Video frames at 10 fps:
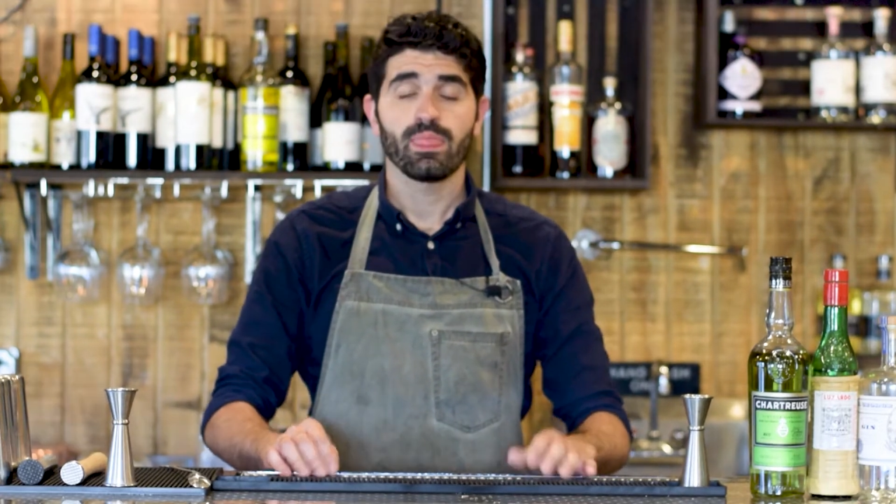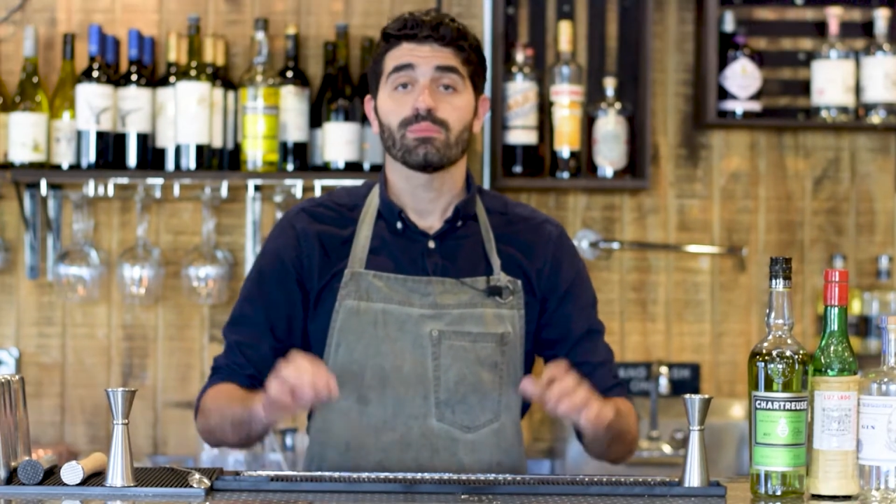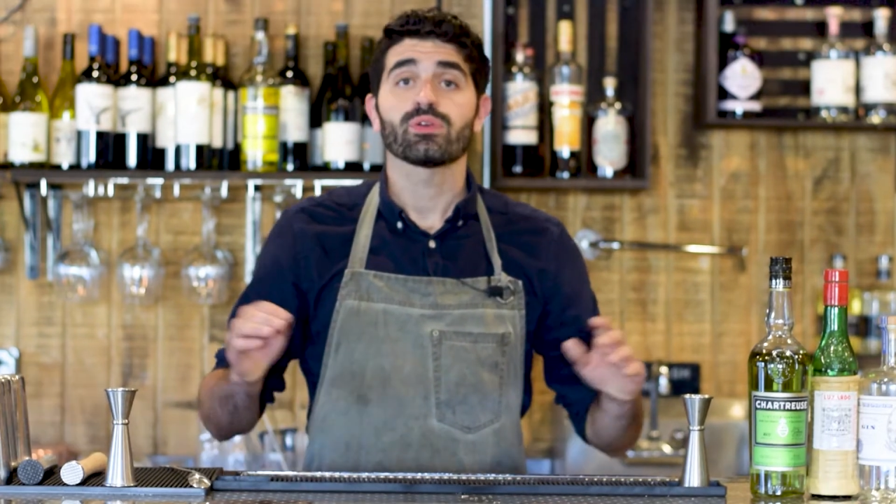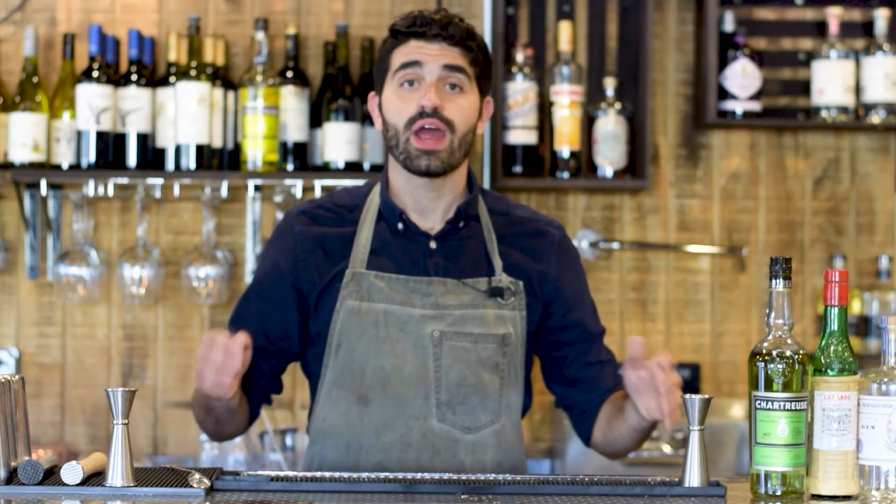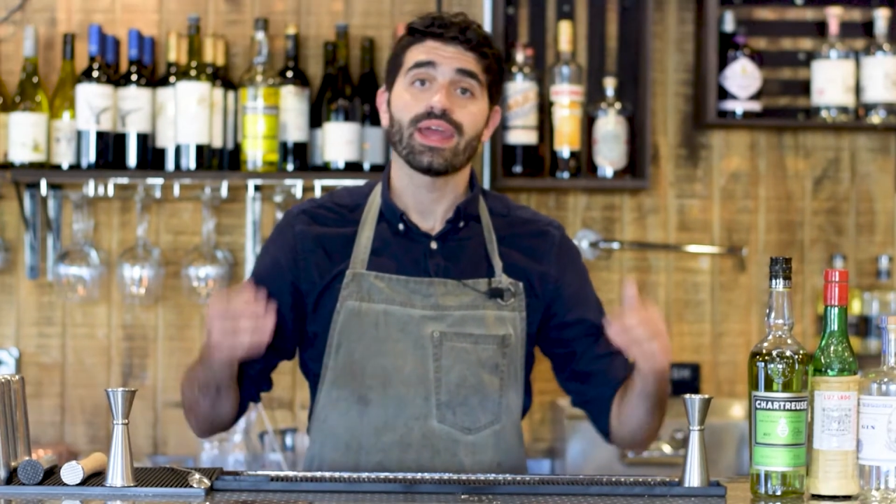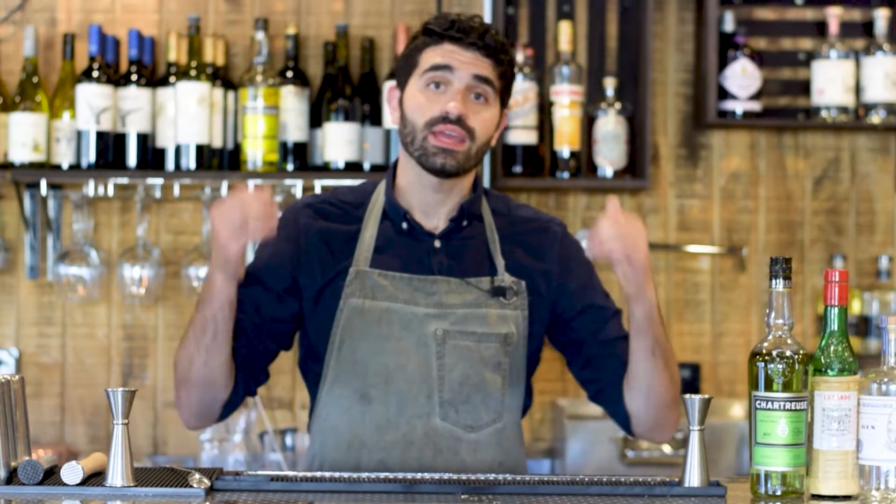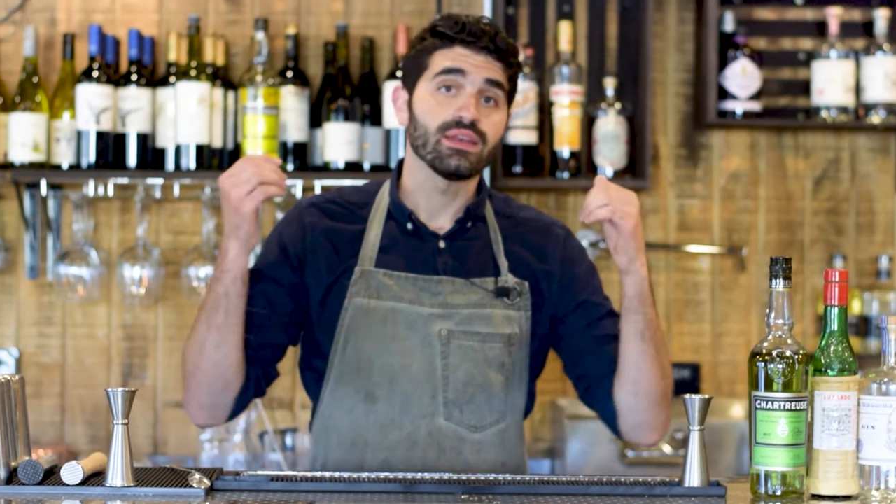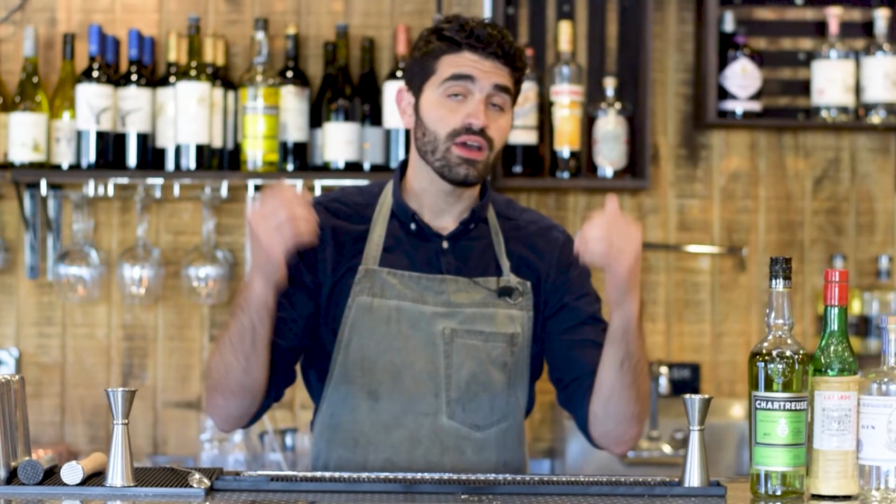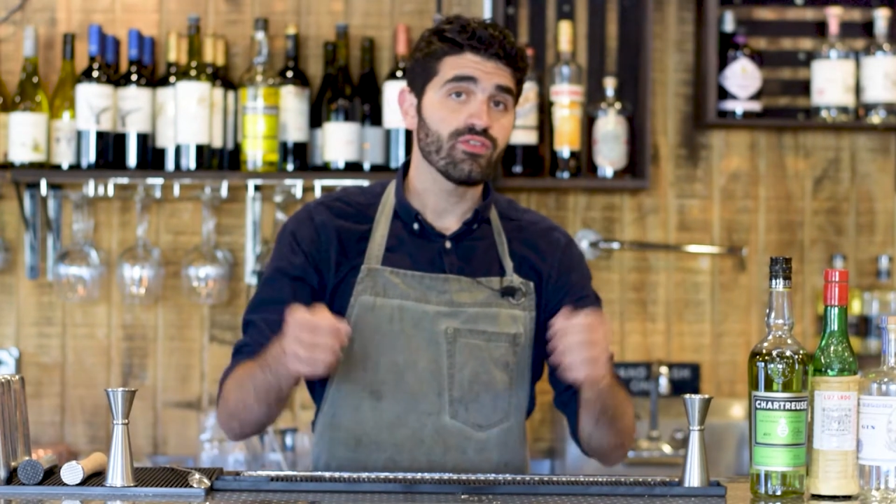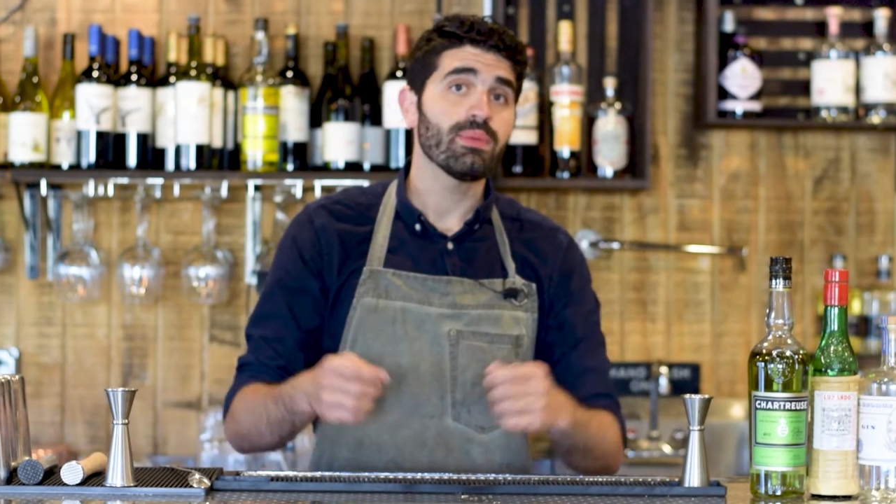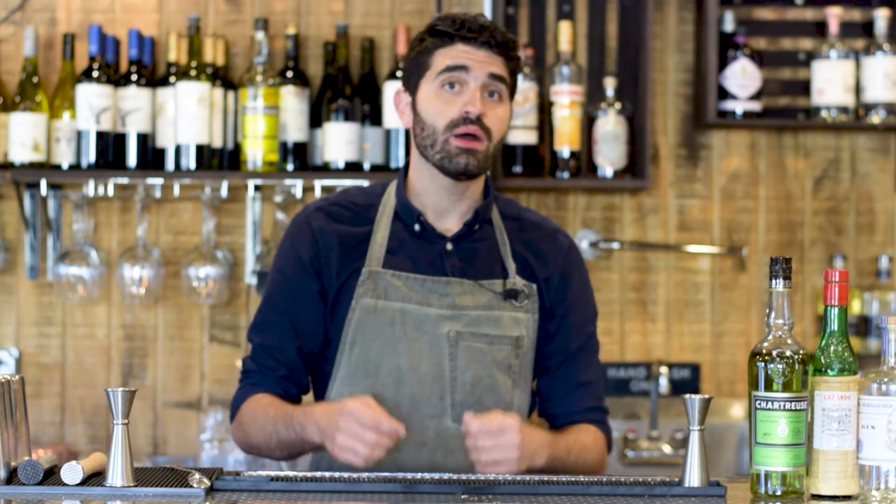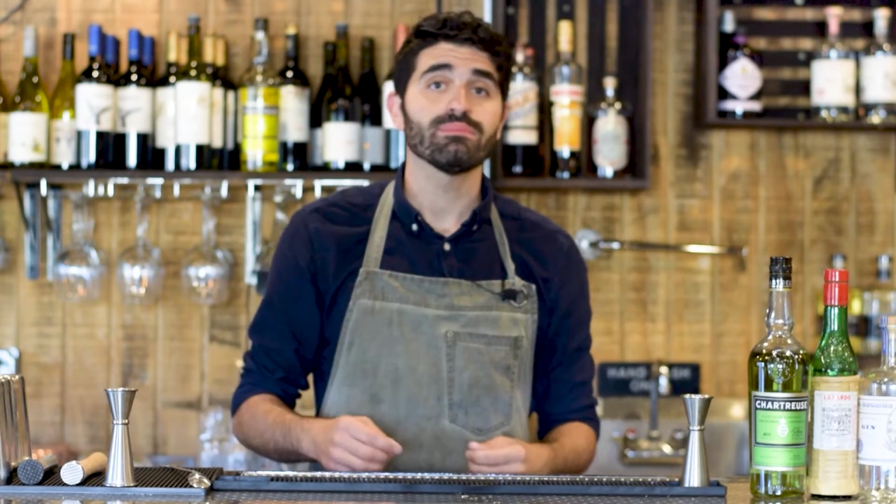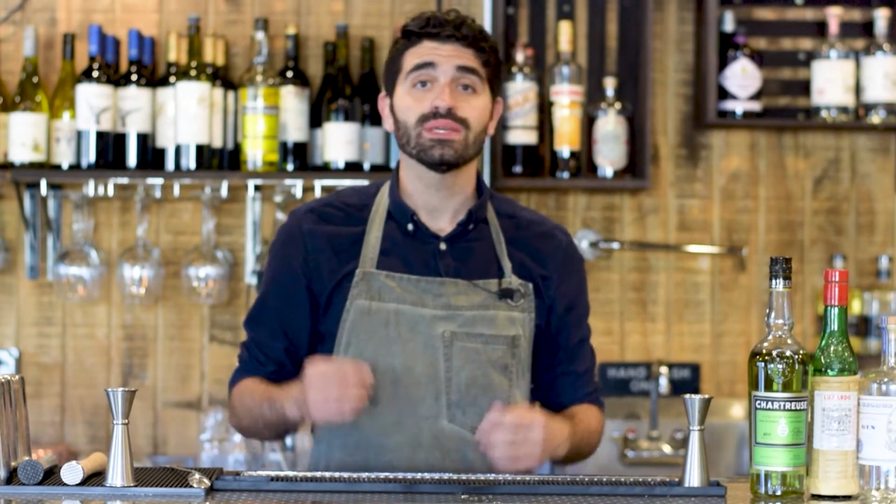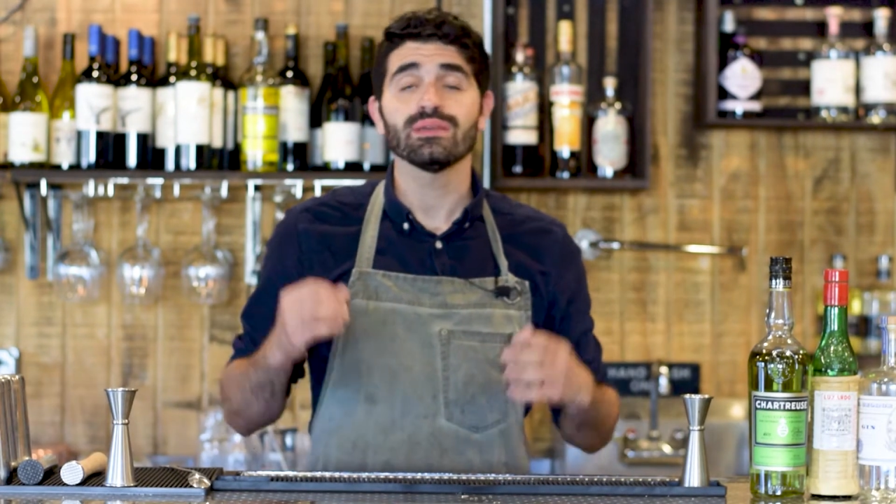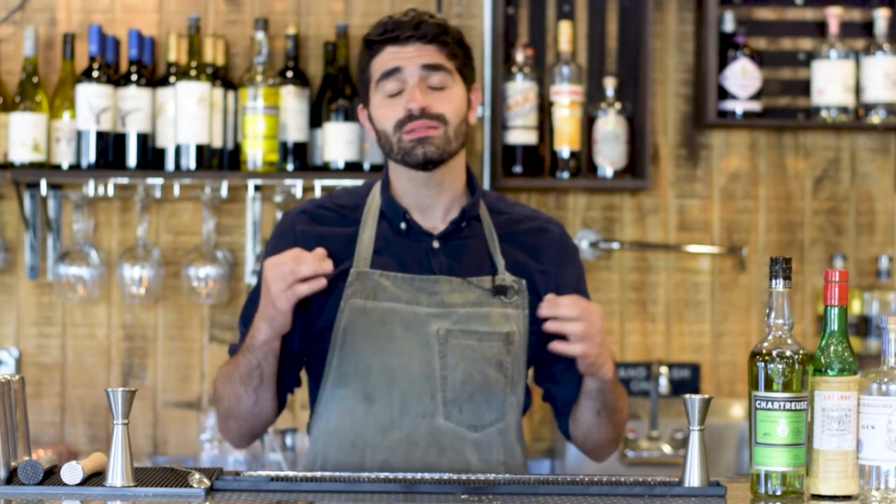But all right, enough about me.